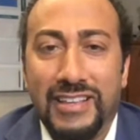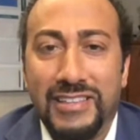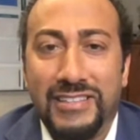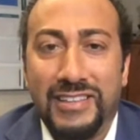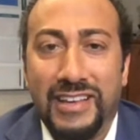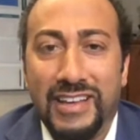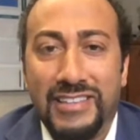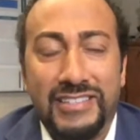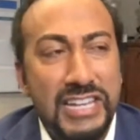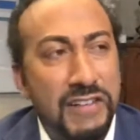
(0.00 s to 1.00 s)
as uh,
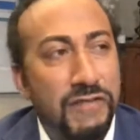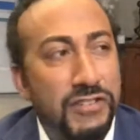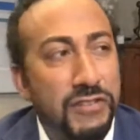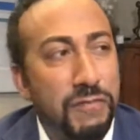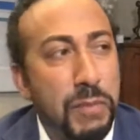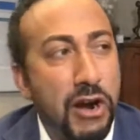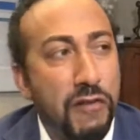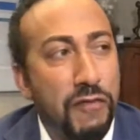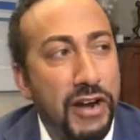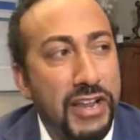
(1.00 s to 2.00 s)
Steve to
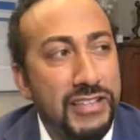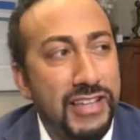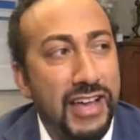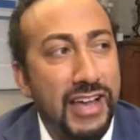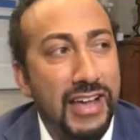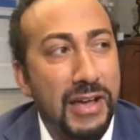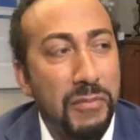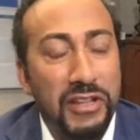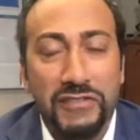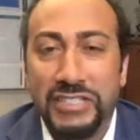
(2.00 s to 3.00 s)
paraphrase, uh, I
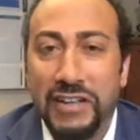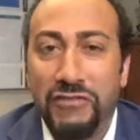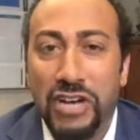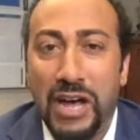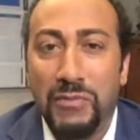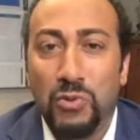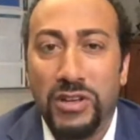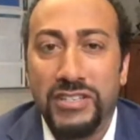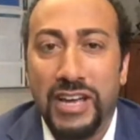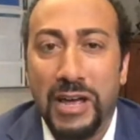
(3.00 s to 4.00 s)
believe Steve Jobs
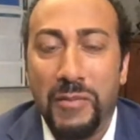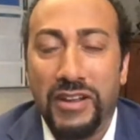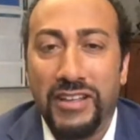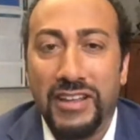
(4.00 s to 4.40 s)
one time at a,